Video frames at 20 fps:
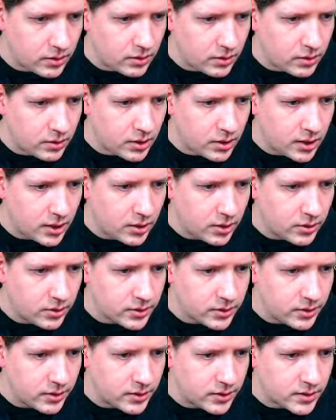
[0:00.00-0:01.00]
Out
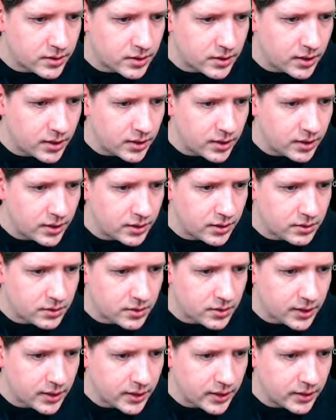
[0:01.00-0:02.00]
is a
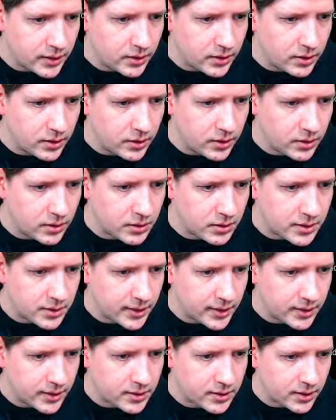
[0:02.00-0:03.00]
tile
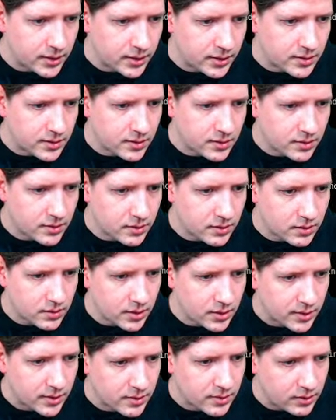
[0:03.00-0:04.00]
that has
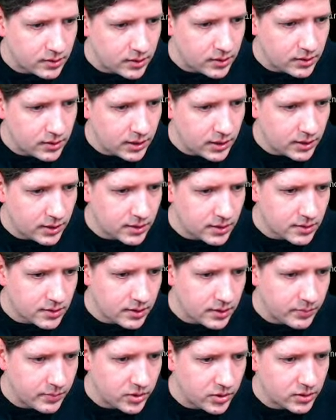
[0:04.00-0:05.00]
as the index
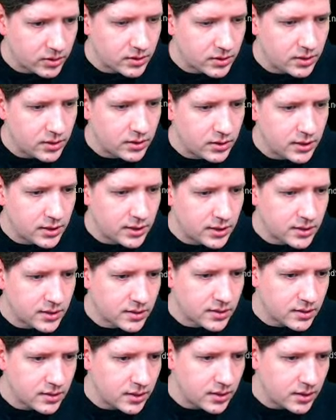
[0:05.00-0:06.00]
m.index,
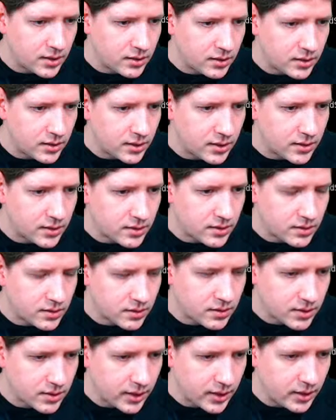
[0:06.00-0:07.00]
and as
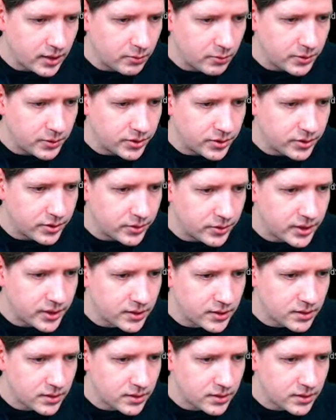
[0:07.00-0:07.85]
tile we don't know yet.